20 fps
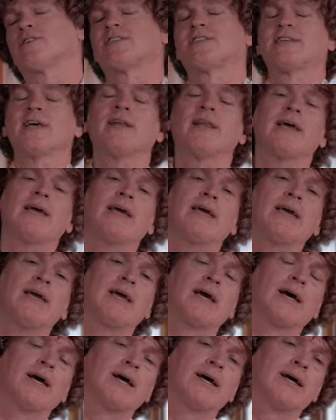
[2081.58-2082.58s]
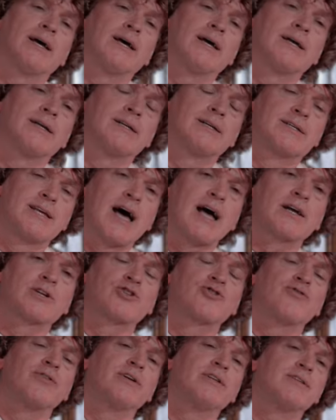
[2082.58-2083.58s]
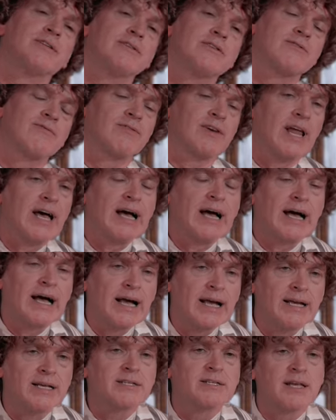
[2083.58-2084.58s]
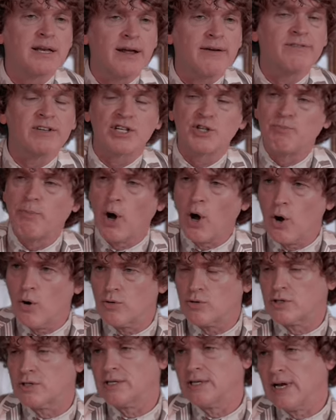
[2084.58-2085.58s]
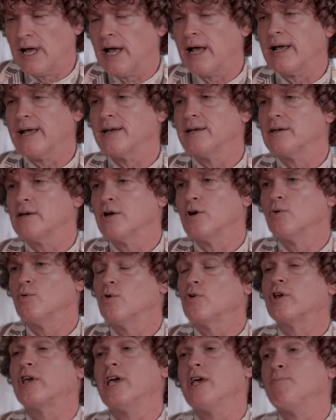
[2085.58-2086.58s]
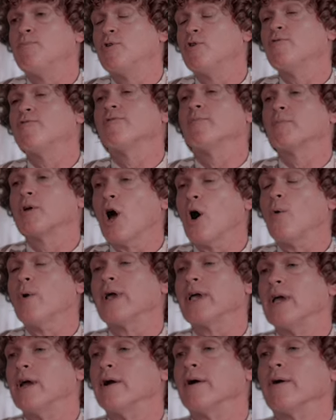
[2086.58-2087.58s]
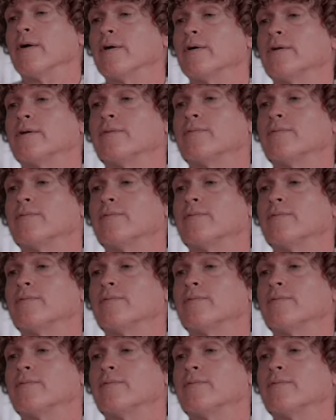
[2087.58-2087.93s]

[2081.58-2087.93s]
silly doctrines of lies that I've exposed tonight will keep you from going here.